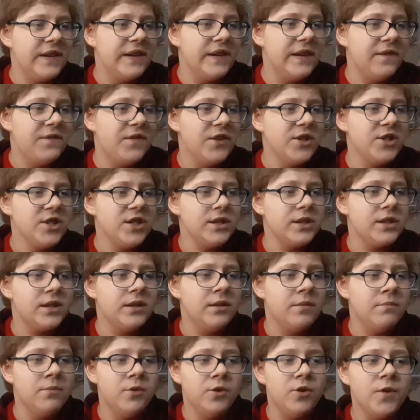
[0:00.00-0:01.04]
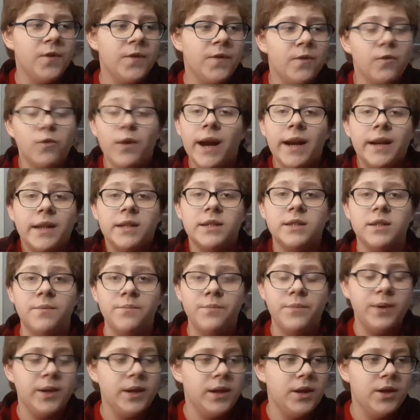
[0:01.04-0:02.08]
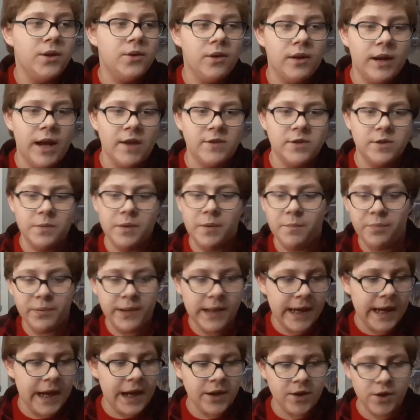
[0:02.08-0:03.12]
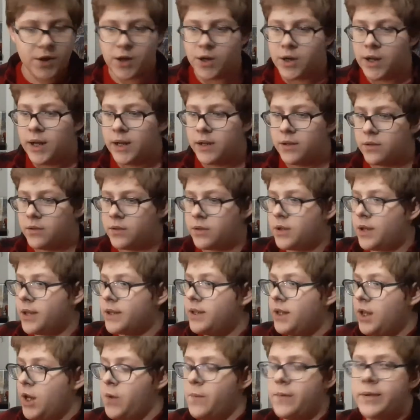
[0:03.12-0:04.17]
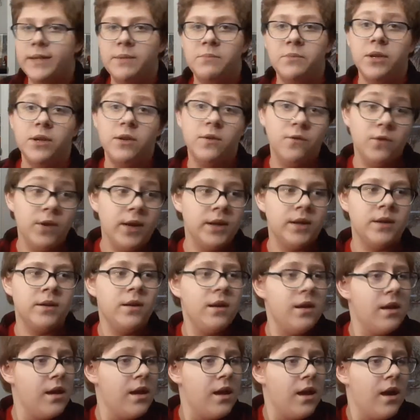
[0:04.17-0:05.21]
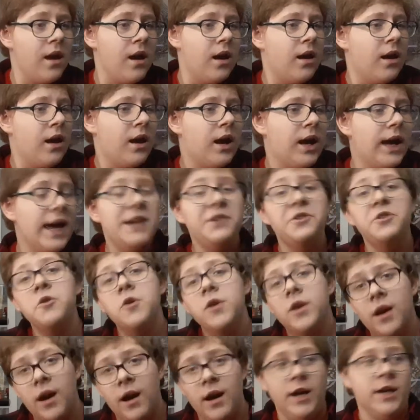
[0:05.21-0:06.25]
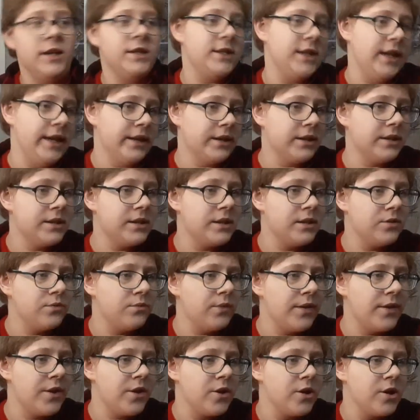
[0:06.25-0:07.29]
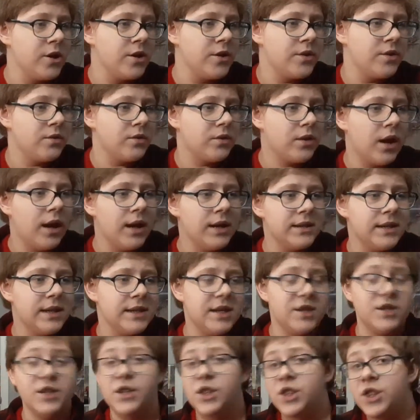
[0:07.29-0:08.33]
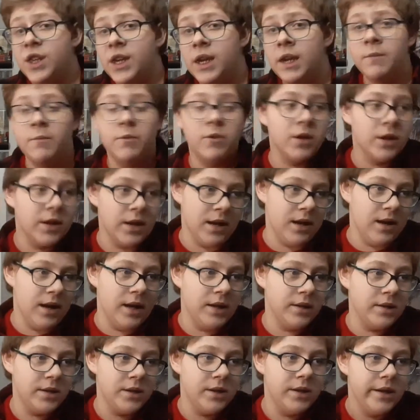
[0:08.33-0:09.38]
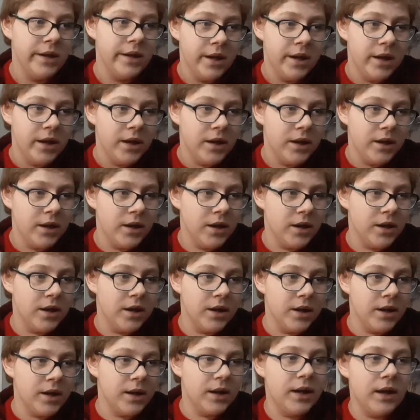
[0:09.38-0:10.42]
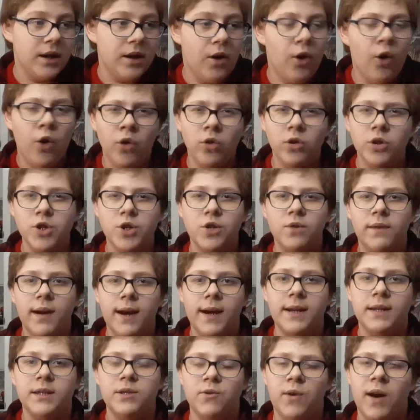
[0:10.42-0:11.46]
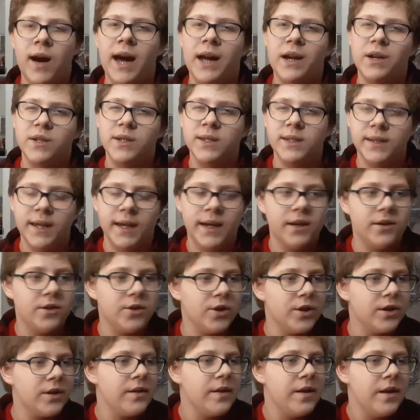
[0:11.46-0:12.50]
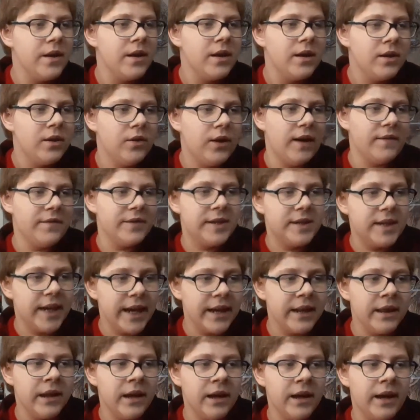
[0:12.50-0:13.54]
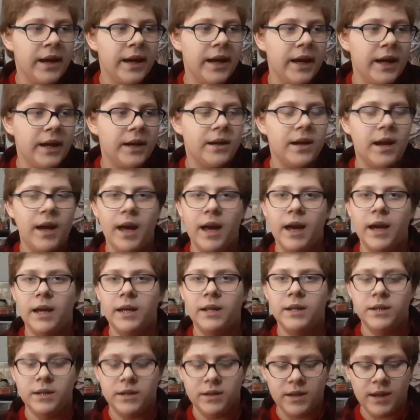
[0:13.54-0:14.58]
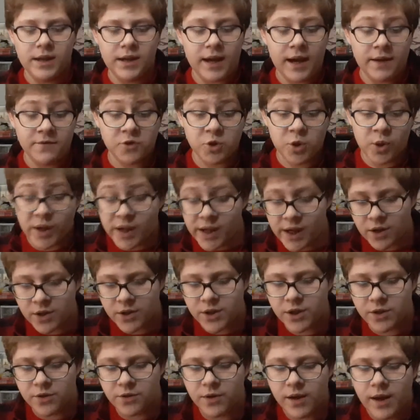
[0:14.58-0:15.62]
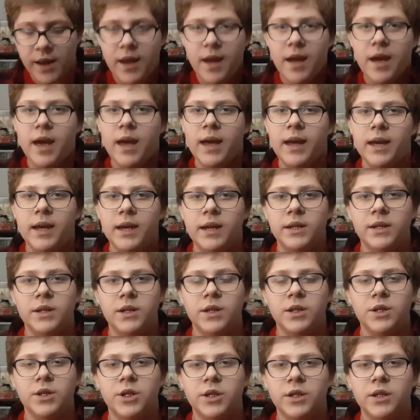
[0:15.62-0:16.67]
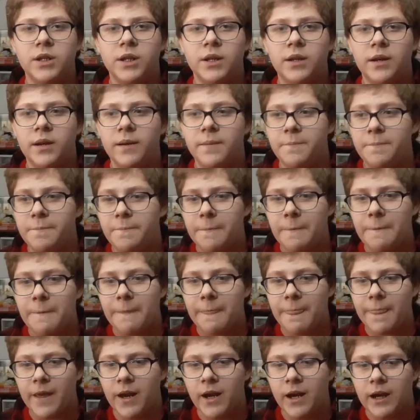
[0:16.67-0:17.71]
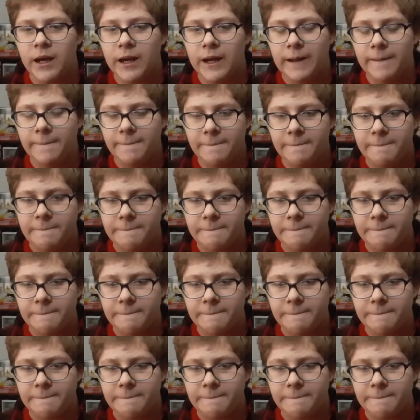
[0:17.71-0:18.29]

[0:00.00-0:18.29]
If you're just in the mood for writing something, you don't have something planned, or you're not continuing something you've written, enter a contest. Whether the contest is a theme or not, you're going to hold your writing to a higher standard. You'll have a deadline and that you have to adhere to, and you're just going to...